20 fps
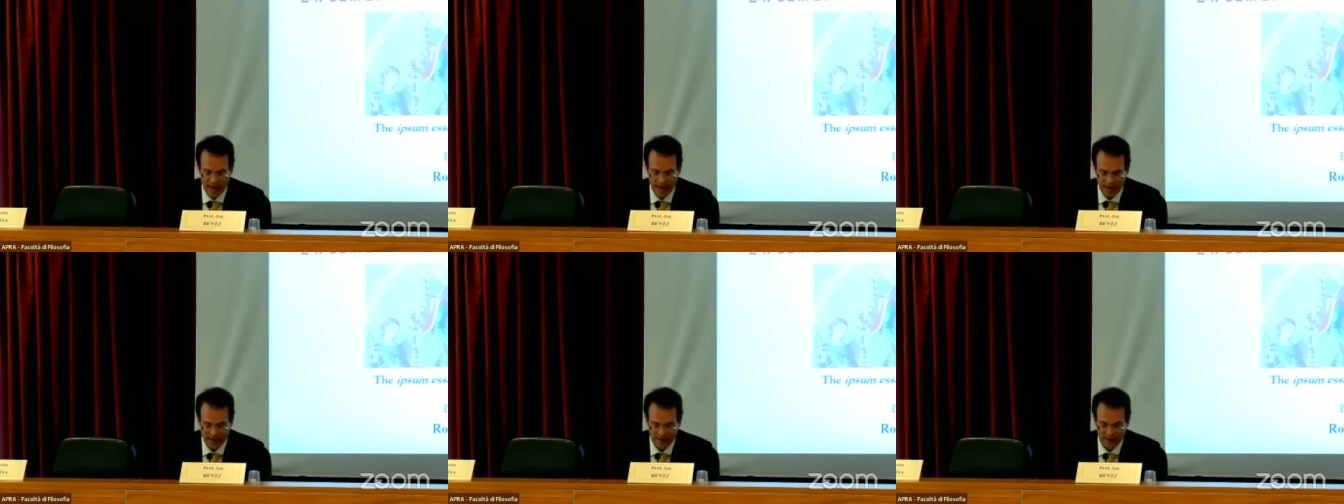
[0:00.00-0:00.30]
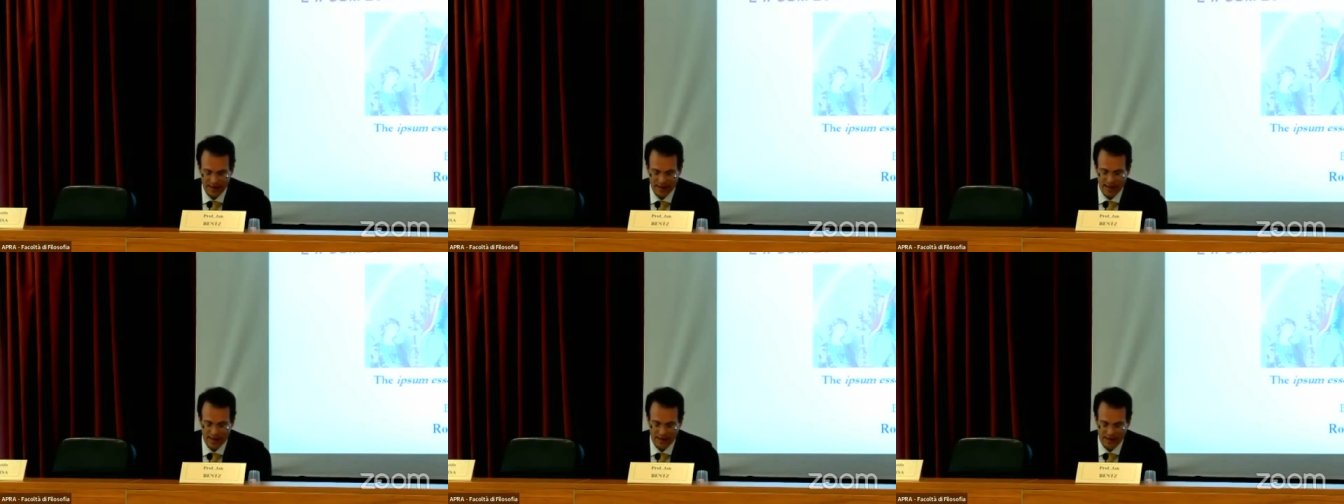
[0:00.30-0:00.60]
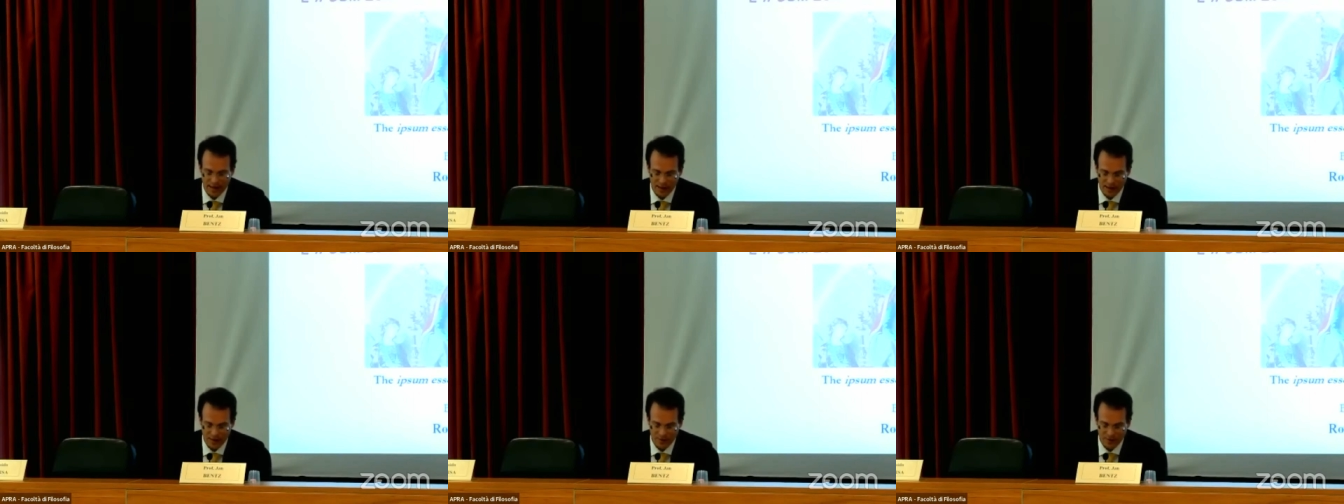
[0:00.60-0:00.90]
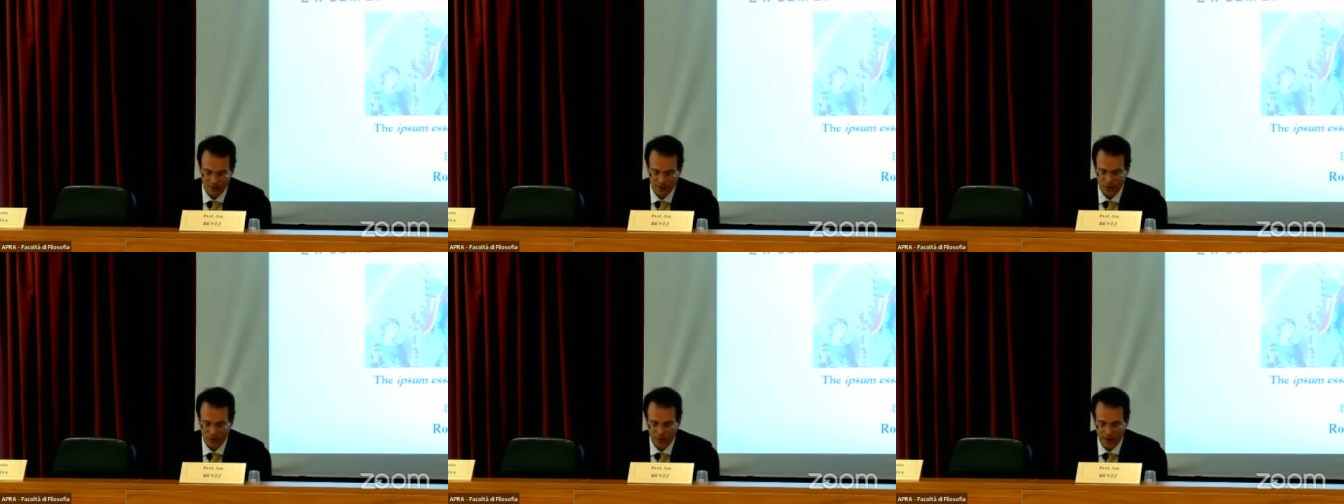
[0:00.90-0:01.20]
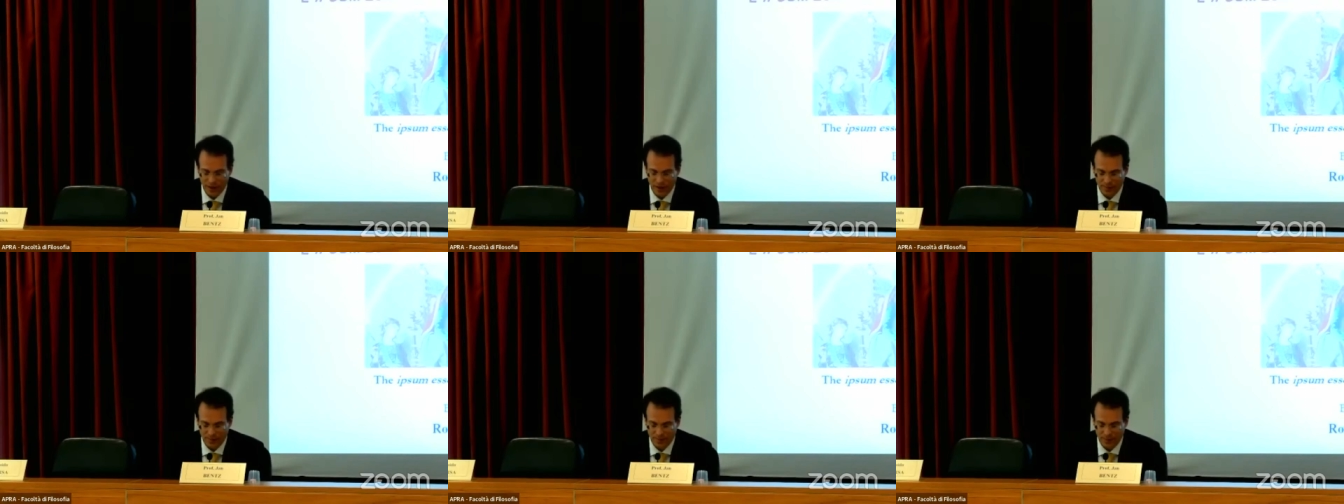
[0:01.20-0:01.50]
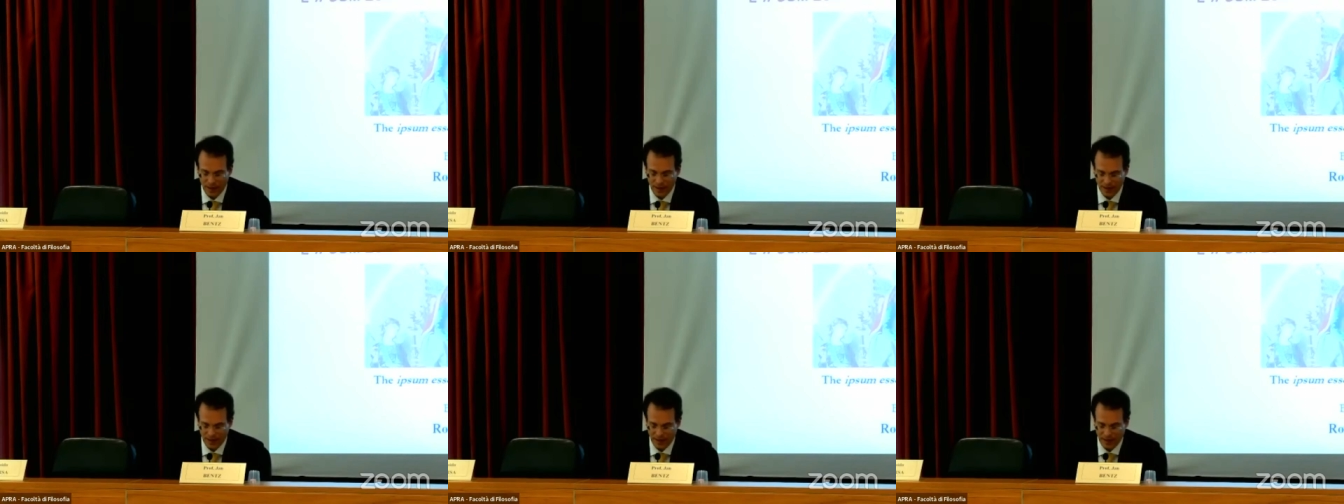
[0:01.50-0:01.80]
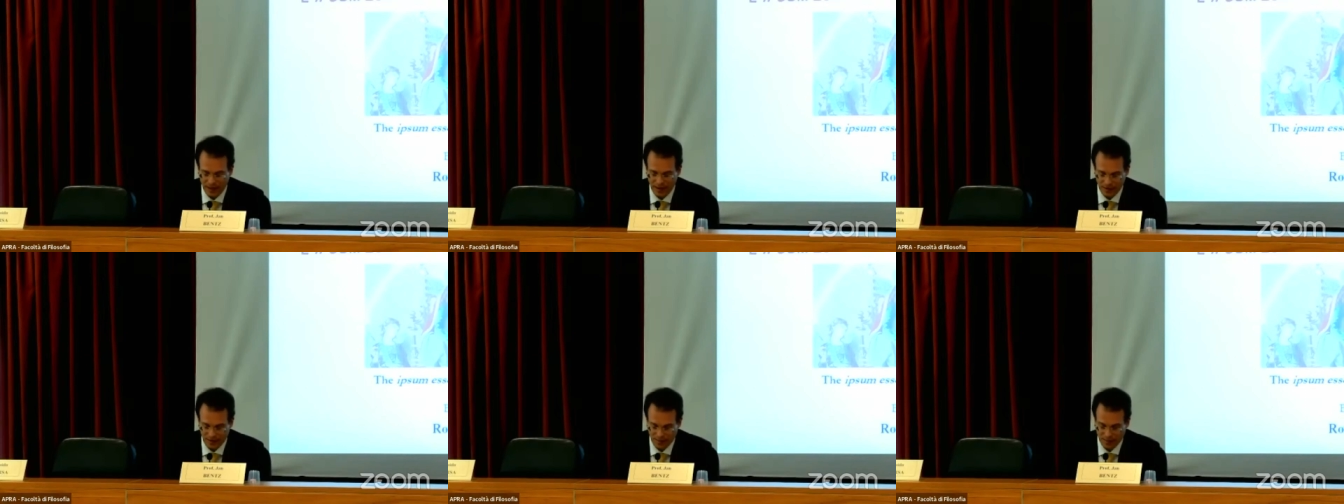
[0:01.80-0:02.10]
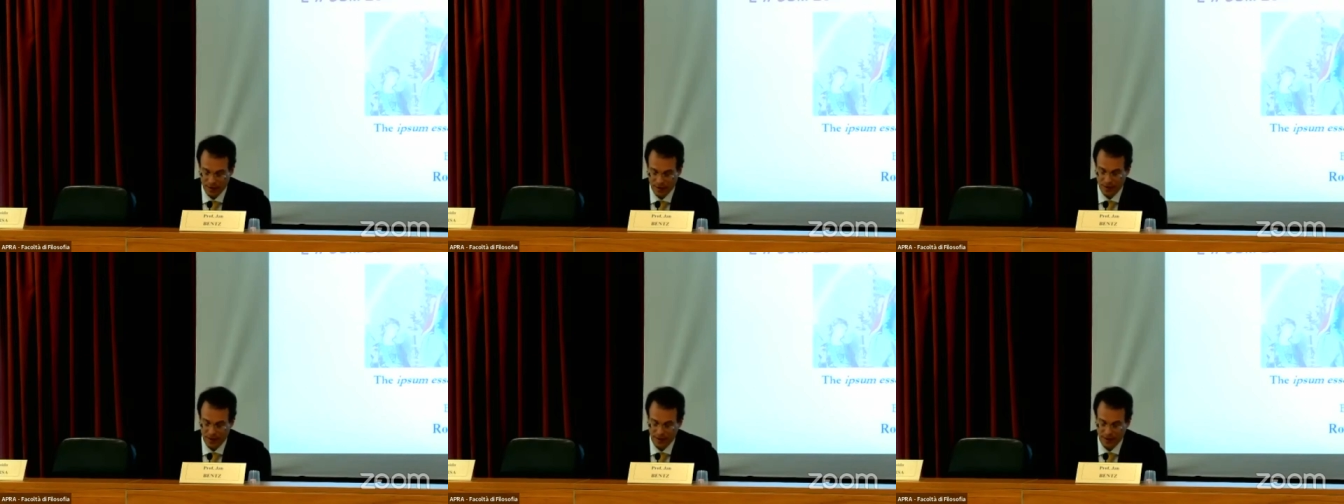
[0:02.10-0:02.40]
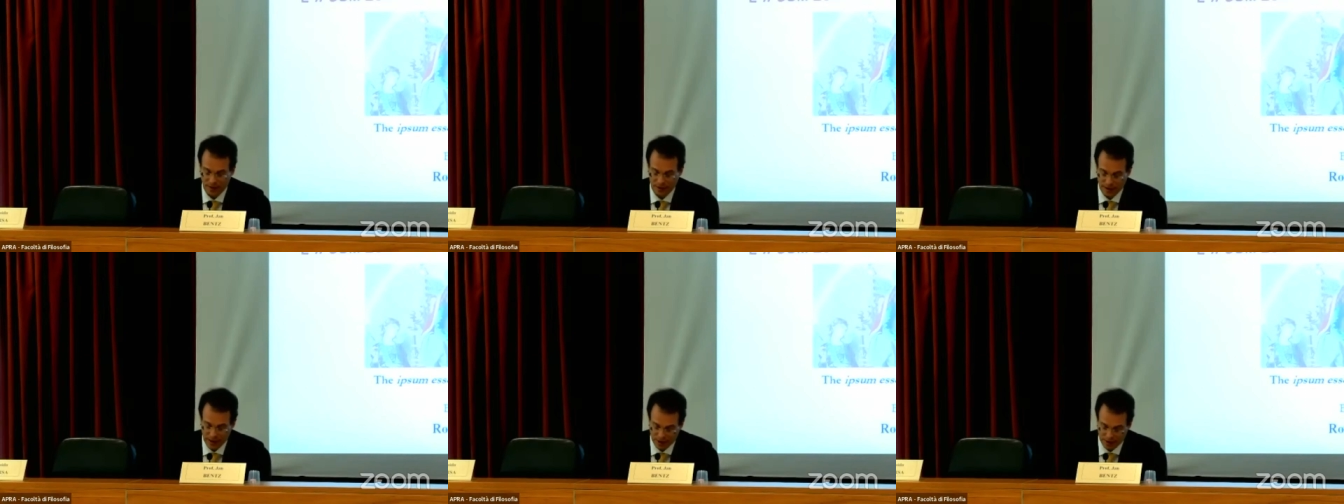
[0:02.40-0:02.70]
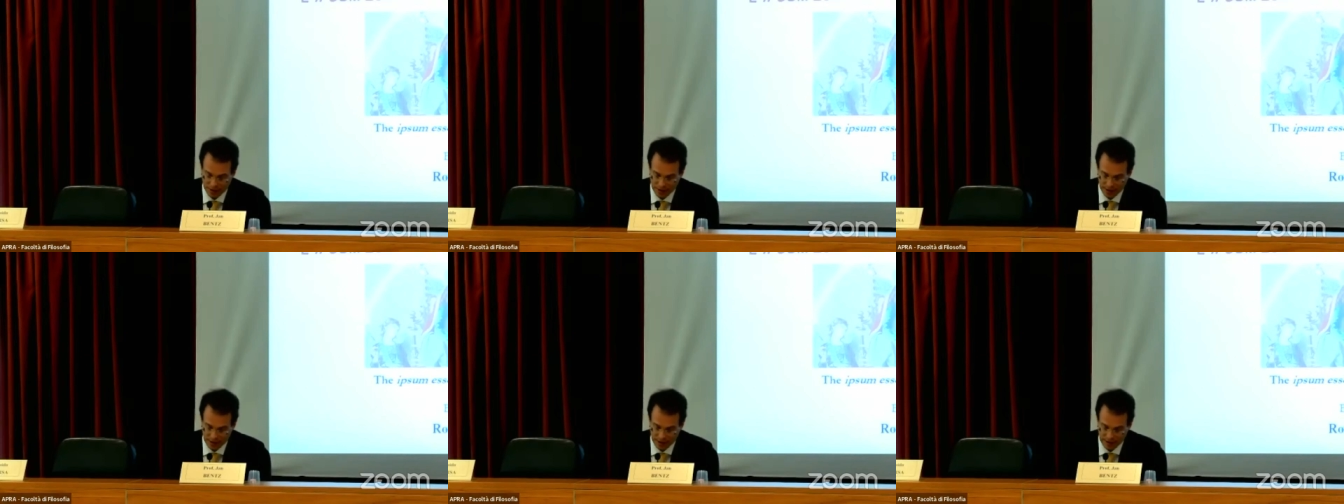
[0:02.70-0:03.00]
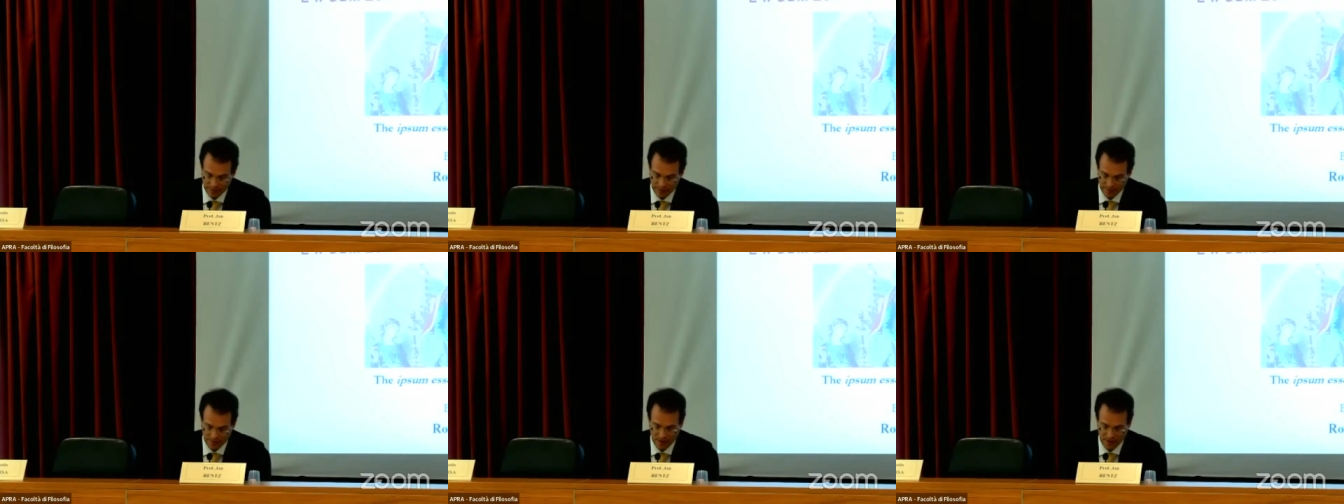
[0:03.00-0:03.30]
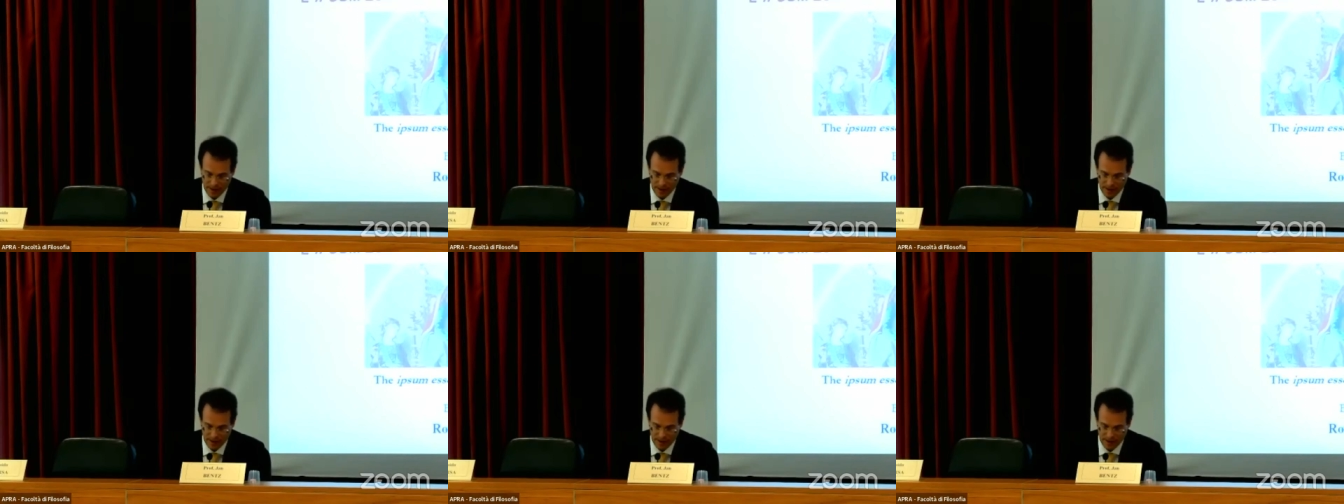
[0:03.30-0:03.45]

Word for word: and an individuated being in its particularity,